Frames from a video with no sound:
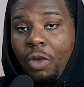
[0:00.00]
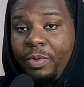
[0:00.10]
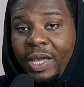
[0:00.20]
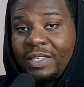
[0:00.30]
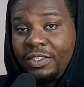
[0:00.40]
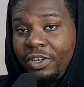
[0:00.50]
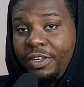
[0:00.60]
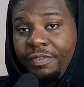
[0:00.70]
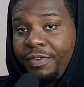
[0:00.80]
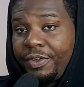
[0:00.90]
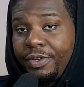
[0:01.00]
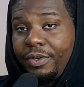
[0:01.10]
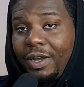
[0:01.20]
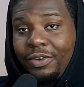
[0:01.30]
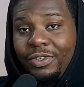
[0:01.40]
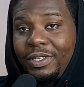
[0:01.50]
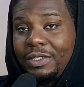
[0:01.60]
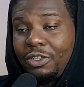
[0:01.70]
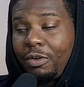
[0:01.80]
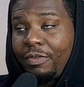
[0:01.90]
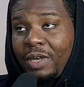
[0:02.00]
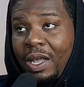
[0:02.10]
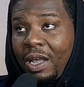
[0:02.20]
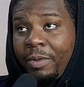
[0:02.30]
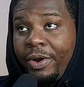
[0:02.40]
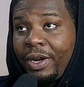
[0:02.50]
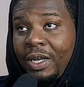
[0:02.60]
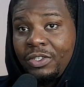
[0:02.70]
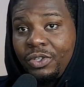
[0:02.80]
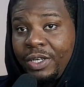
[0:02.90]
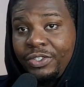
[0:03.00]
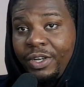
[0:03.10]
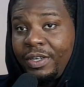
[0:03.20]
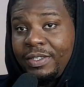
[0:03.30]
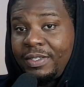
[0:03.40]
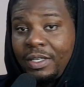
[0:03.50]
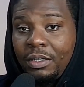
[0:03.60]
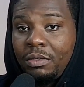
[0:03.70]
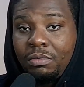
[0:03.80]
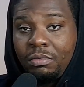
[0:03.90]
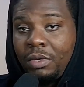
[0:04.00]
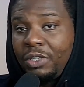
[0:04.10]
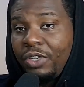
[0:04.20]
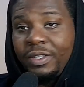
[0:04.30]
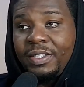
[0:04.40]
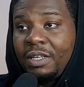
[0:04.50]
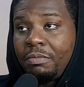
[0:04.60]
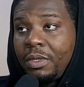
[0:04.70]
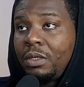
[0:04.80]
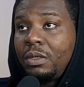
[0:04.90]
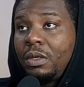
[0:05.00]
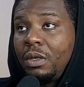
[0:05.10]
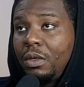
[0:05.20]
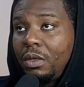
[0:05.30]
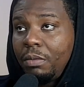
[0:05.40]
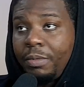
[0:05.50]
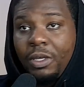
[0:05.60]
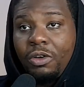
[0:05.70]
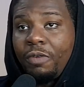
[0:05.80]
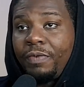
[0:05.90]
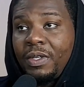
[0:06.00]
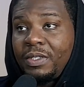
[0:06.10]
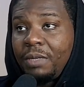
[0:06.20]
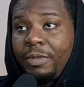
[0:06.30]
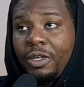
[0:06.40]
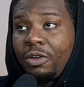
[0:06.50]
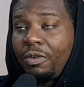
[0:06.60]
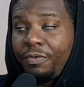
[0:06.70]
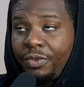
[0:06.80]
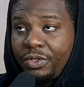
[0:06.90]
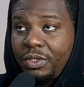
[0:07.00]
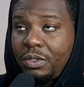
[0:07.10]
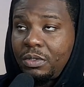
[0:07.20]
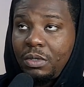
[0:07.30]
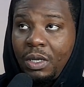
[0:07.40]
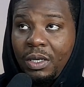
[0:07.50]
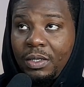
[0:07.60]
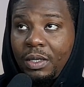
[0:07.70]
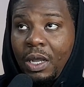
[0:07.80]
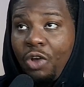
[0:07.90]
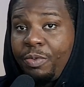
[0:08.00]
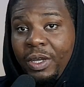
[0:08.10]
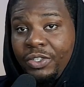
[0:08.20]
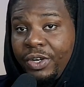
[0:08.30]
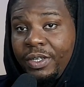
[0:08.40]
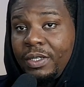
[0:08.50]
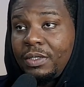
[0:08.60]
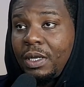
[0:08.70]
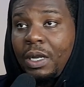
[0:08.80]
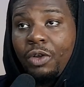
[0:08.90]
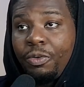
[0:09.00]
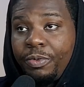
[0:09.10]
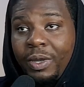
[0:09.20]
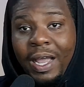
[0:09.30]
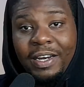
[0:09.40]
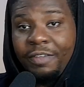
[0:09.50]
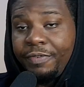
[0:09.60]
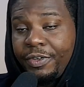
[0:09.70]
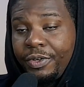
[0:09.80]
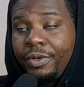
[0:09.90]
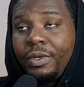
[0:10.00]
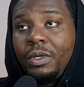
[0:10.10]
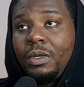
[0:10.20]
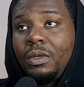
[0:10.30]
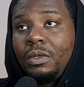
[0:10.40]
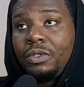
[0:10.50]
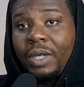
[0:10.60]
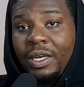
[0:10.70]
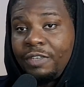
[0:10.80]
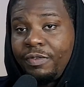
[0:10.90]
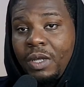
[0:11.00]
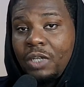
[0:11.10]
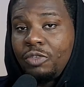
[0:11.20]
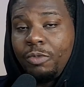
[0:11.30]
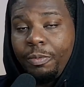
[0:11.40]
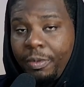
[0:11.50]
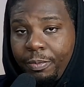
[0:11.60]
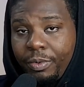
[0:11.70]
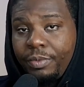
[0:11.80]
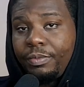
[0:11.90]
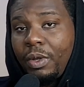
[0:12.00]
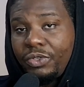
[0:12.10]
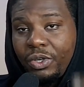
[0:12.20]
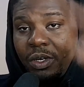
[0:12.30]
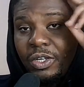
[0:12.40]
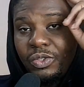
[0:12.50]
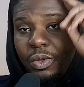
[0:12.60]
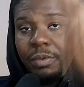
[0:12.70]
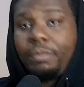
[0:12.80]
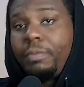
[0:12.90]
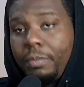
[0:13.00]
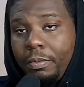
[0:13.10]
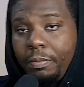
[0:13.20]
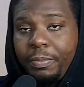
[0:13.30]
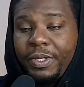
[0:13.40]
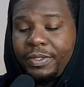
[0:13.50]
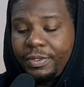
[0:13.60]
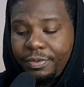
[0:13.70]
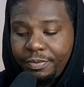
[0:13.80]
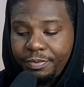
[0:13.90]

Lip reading: I hope you guys enjoyed the video. I know some of you that are Americans, you enjoyed this thing. Enjoyed seeing me being conflicted, being confused. And I hope you enjoyed it. And I hope you liked the video to get this video out to more people. I'll see you on the next one. Peace.